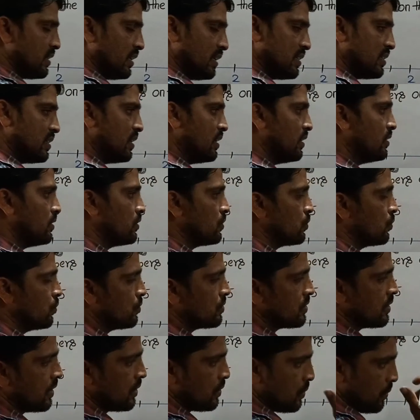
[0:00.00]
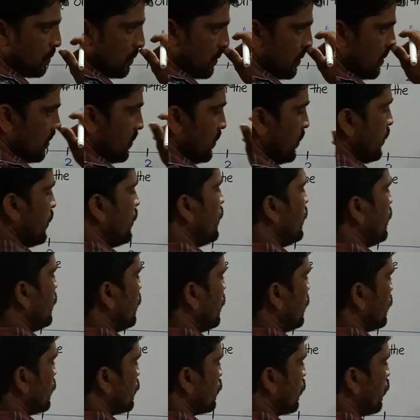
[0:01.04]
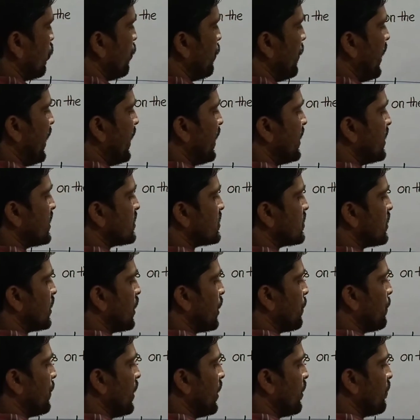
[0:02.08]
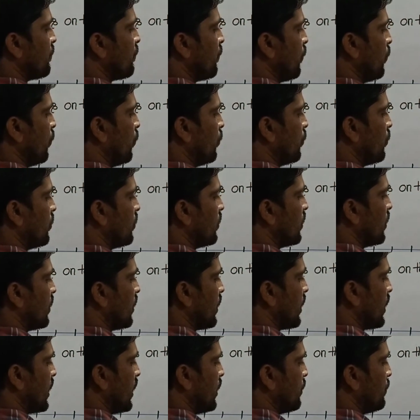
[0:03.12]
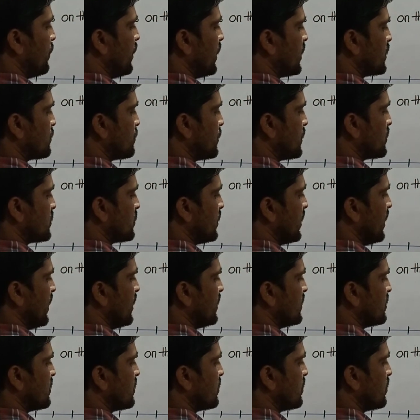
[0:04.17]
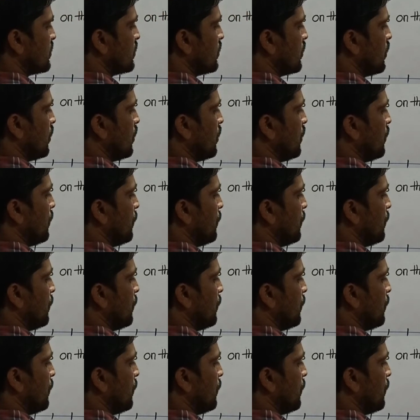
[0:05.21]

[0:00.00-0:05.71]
12, 6 3 2s are 12. So minus 3 by 4 can be expressed as